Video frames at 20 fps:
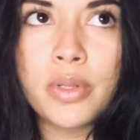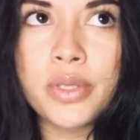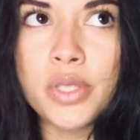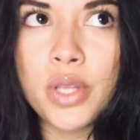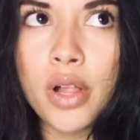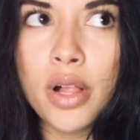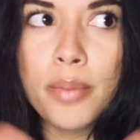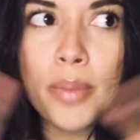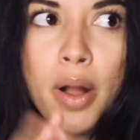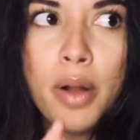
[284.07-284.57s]
It's
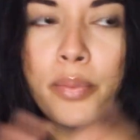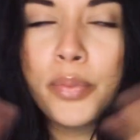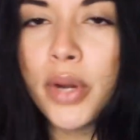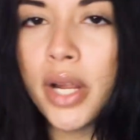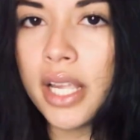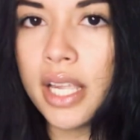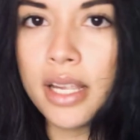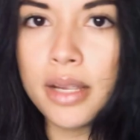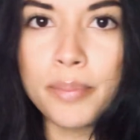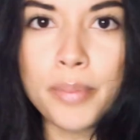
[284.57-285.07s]
all about
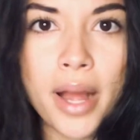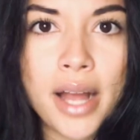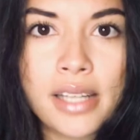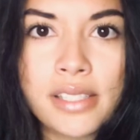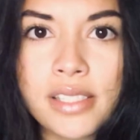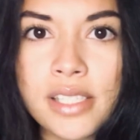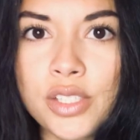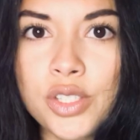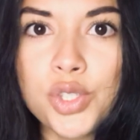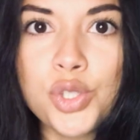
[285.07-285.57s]
breaking
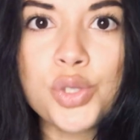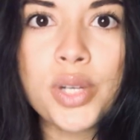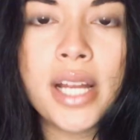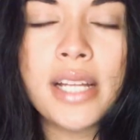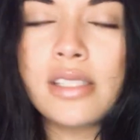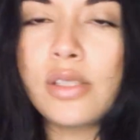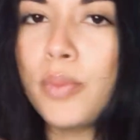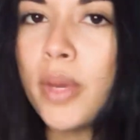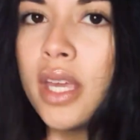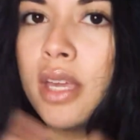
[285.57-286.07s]
past
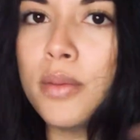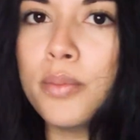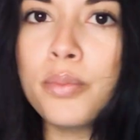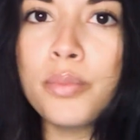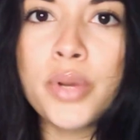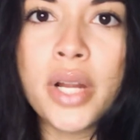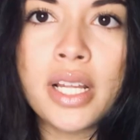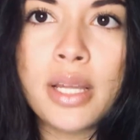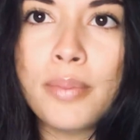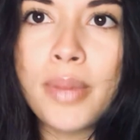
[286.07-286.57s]
constraints, breaking,
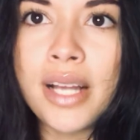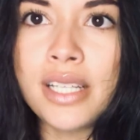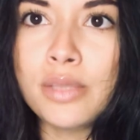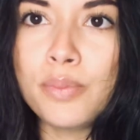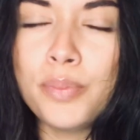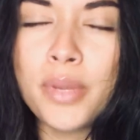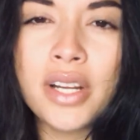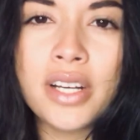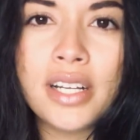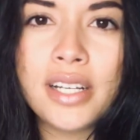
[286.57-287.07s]
breaking
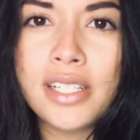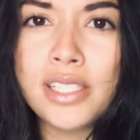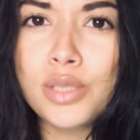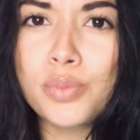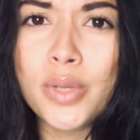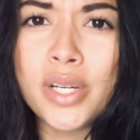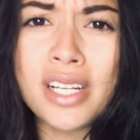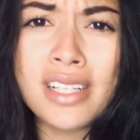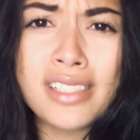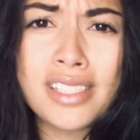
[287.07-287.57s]
past barriers,
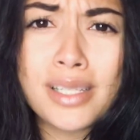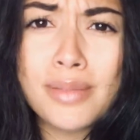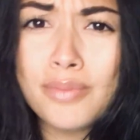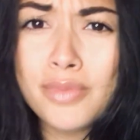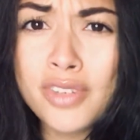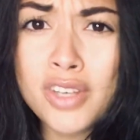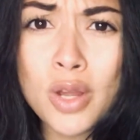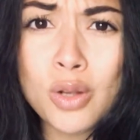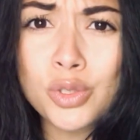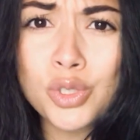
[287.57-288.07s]
preconceived
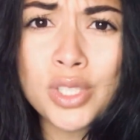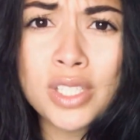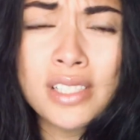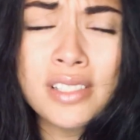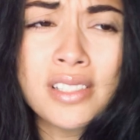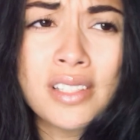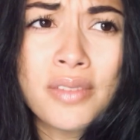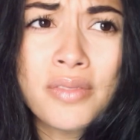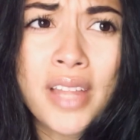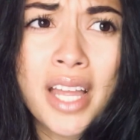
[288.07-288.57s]

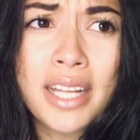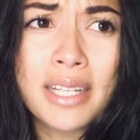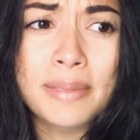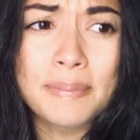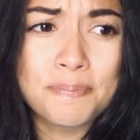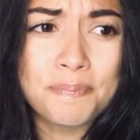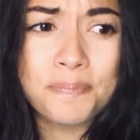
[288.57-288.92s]
notions of, like,